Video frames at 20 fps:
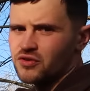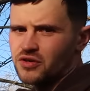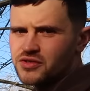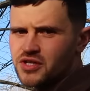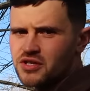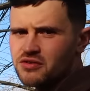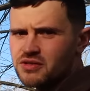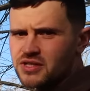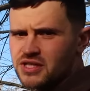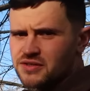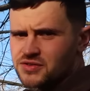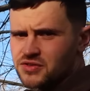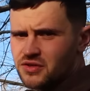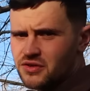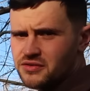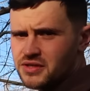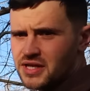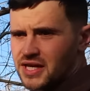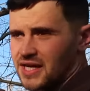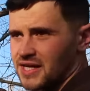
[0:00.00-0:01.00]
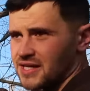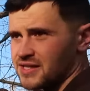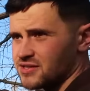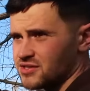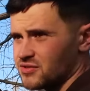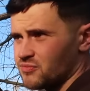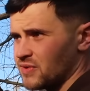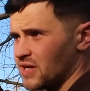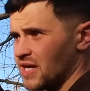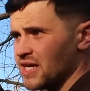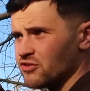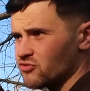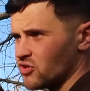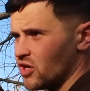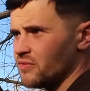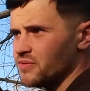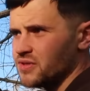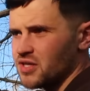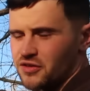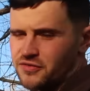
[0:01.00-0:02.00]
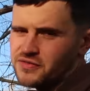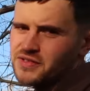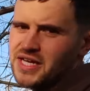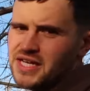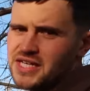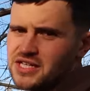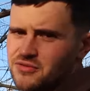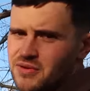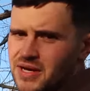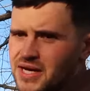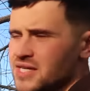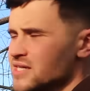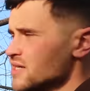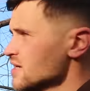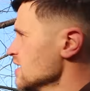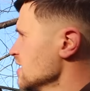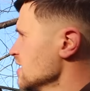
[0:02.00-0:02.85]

got no leaves on and we ain't growing nothing anyway.